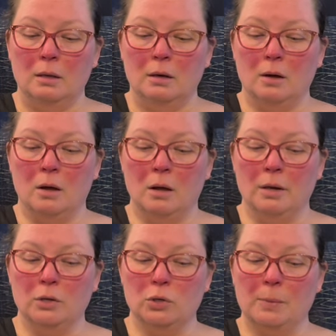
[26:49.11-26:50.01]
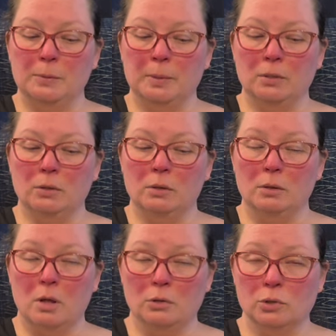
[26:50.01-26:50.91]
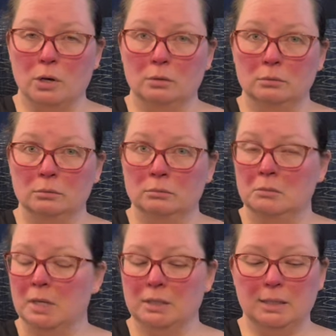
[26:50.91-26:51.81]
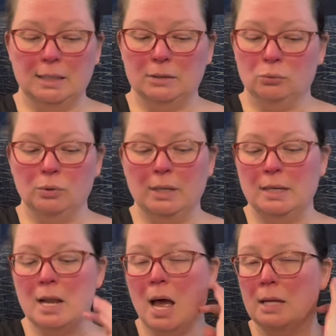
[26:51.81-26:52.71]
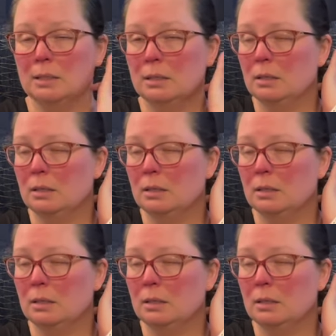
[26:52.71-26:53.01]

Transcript: on a drop spindle long draw, because it's really not,